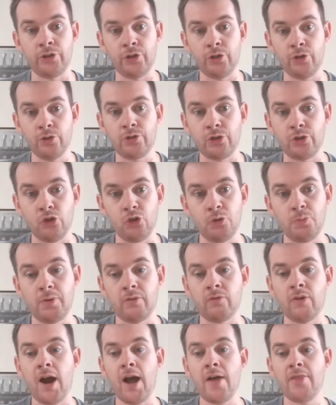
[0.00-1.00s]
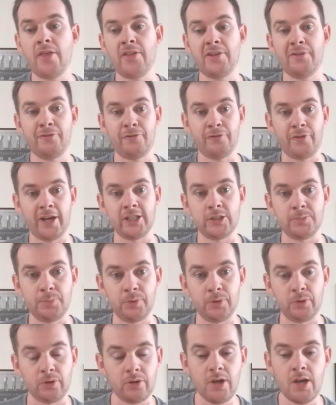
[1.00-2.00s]
YouTube rather than
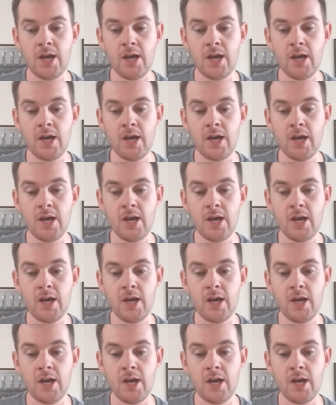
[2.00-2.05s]
Facebook.